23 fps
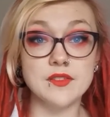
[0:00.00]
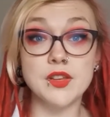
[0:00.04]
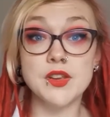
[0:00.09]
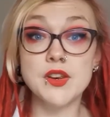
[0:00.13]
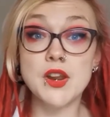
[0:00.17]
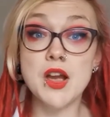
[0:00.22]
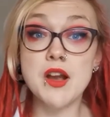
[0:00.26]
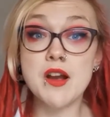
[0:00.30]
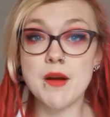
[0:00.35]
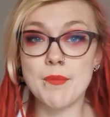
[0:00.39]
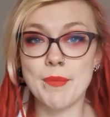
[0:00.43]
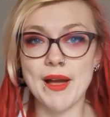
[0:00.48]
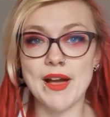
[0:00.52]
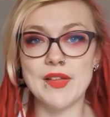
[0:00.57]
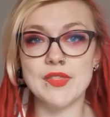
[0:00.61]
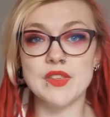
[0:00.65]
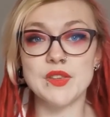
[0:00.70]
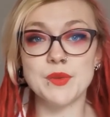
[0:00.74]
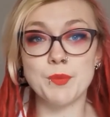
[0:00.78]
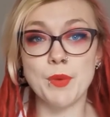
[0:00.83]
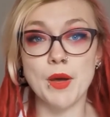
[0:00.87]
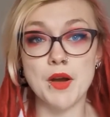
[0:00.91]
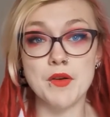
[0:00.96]
to note about
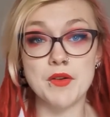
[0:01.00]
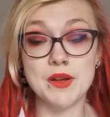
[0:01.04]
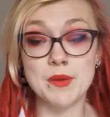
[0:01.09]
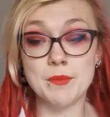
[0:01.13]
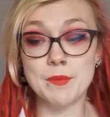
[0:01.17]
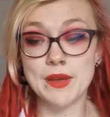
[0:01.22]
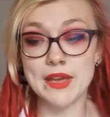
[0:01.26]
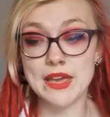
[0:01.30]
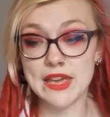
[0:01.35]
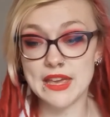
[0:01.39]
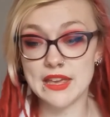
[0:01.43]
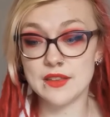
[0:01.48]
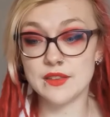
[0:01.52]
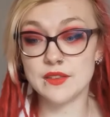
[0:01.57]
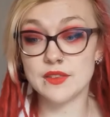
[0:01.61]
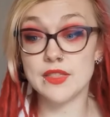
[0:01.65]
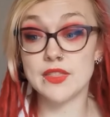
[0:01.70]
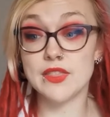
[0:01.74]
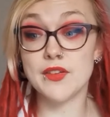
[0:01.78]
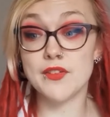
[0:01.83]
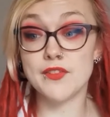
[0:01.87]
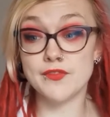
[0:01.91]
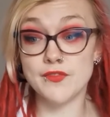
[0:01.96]
this poem is
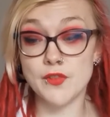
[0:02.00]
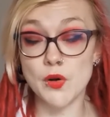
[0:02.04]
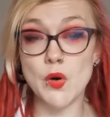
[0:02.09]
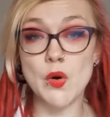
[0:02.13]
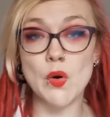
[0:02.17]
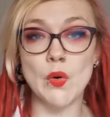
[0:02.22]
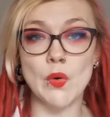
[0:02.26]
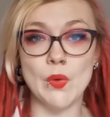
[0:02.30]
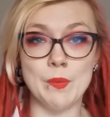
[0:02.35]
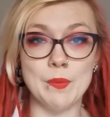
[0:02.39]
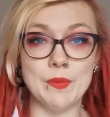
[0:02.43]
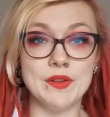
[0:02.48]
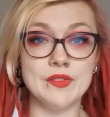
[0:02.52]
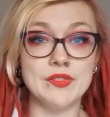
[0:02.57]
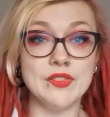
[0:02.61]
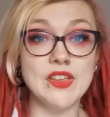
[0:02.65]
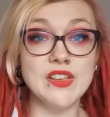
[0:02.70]
the form.